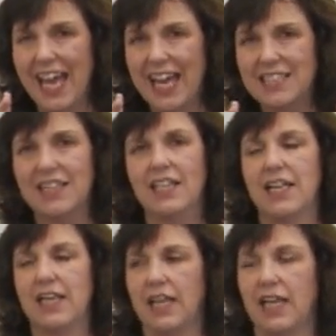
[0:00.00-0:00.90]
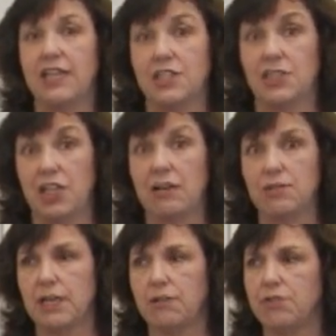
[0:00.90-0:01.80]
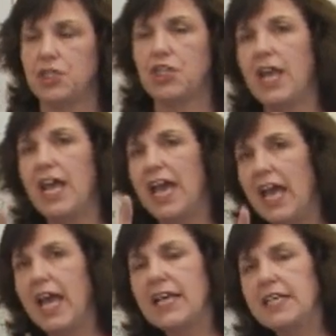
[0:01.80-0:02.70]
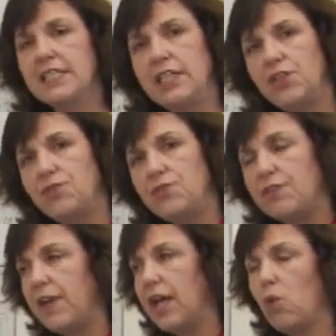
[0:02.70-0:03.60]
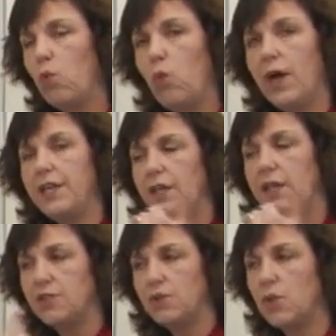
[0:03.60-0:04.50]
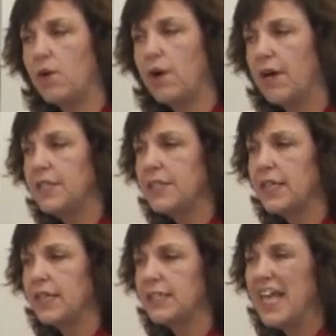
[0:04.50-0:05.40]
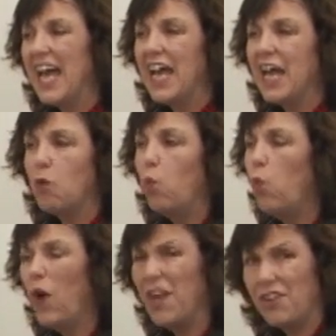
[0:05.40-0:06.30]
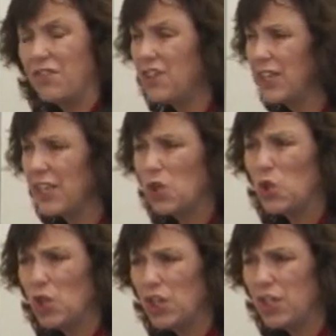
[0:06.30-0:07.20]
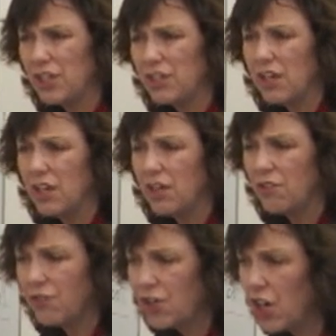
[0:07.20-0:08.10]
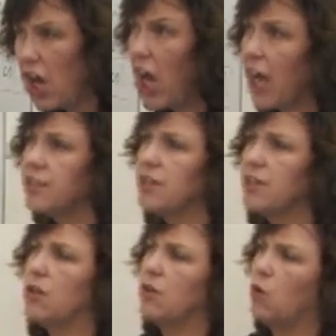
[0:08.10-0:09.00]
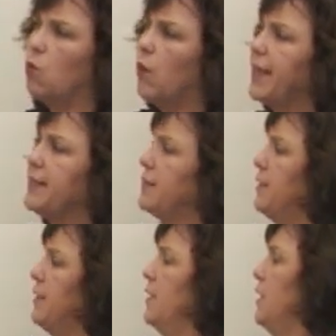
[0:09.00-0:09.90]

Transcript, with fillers: excellent English language acquisition, excellent use of L1 to acquire the skills, wonderful, look at couldn't, forgot, went,